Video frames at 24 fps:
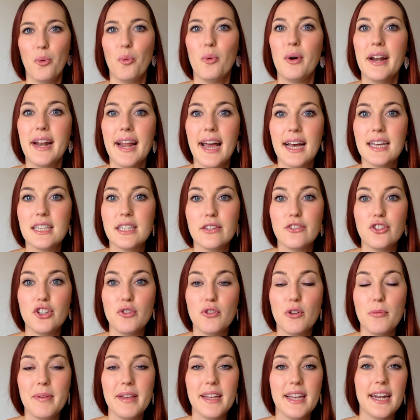When asked if she
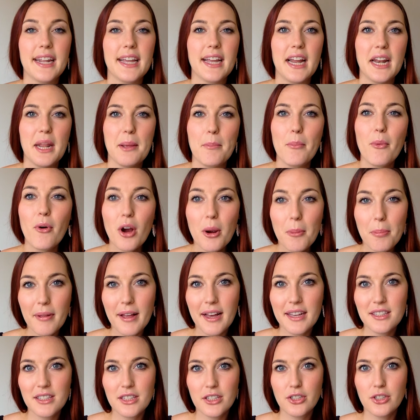would be getting any more
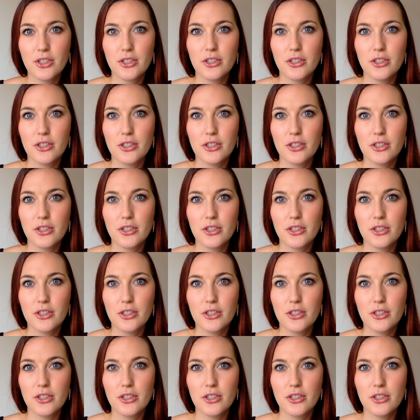plastic